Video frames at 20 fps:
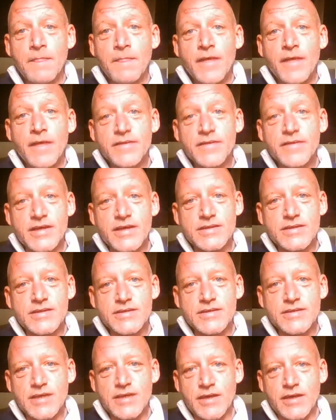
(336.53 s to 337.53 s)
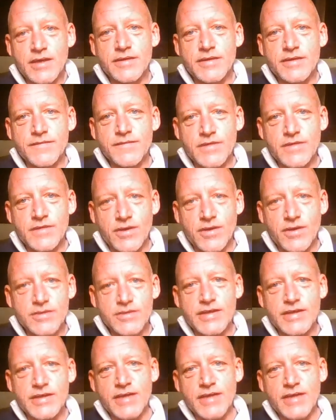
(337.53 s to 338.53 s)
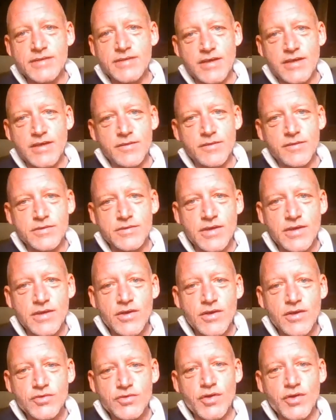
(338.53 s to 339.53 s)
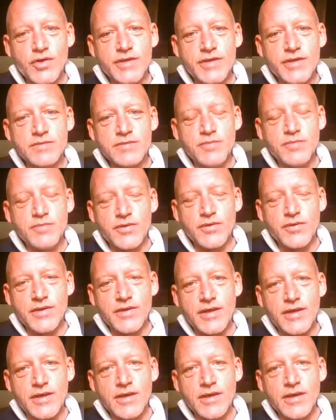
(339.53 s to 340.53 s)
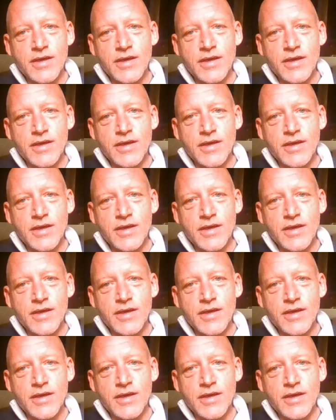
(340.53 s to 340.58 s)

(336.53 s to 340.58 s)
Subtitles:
this is kind of the context that I was trying to put the